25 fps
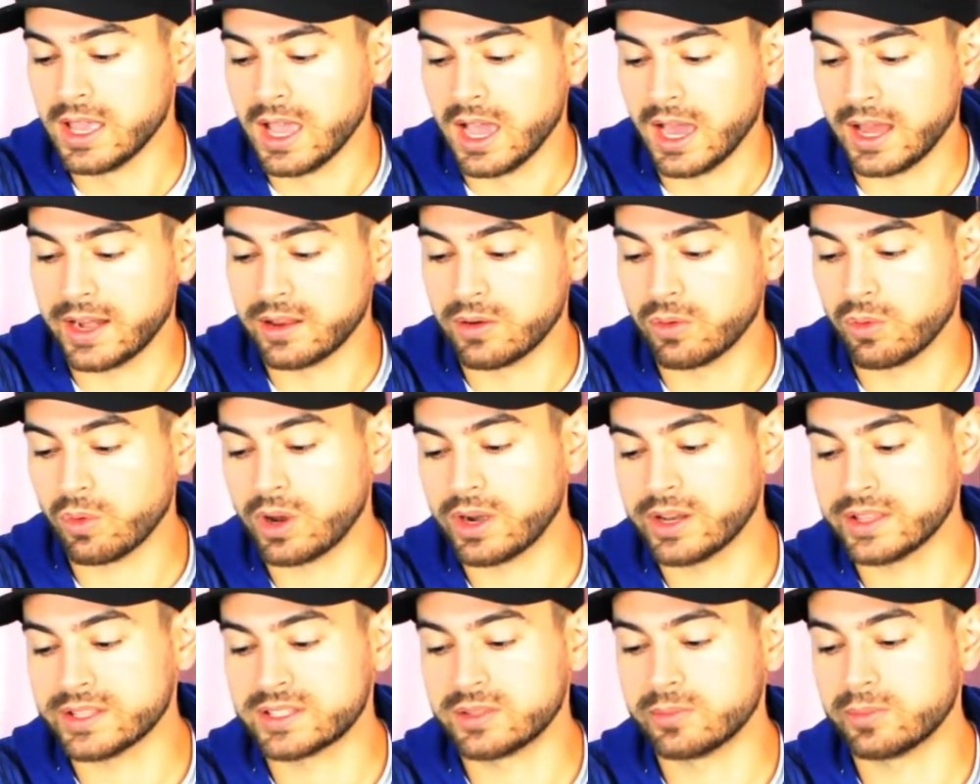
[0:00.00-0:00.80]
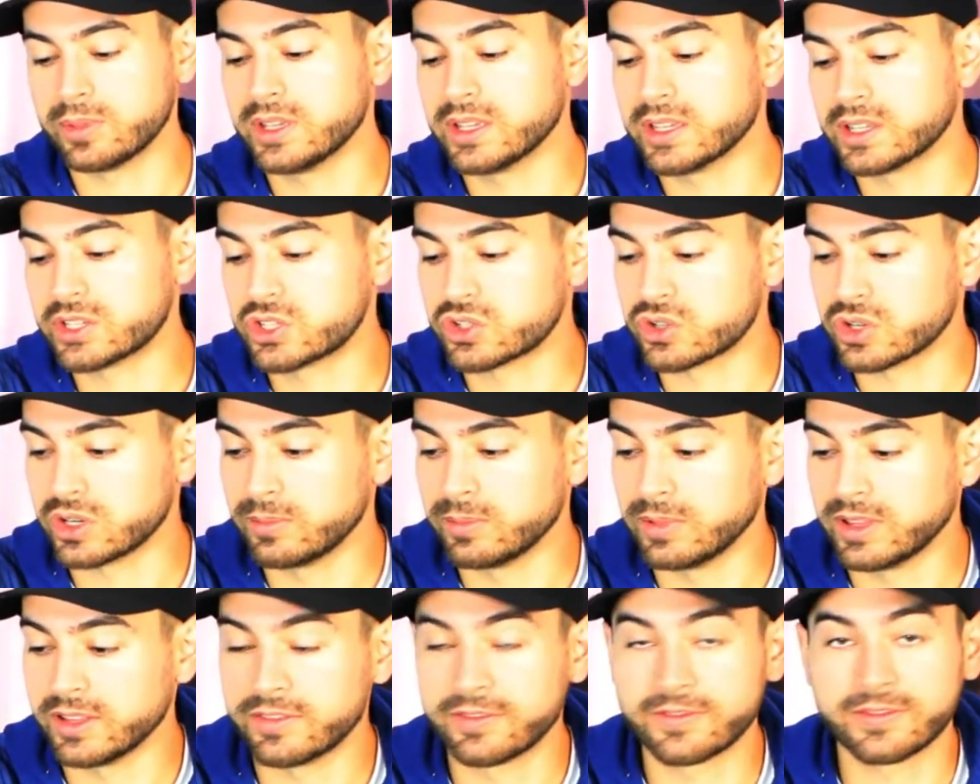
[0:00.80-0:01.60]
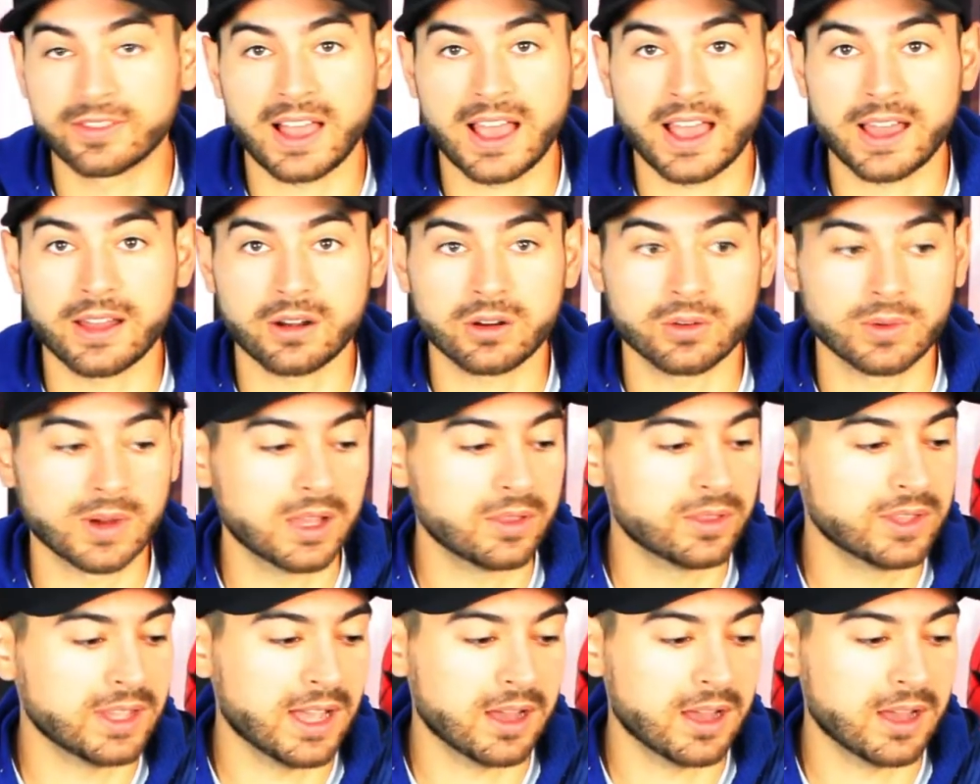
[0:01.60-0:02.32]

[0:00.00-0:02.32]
I didn't want it to be extremely flat around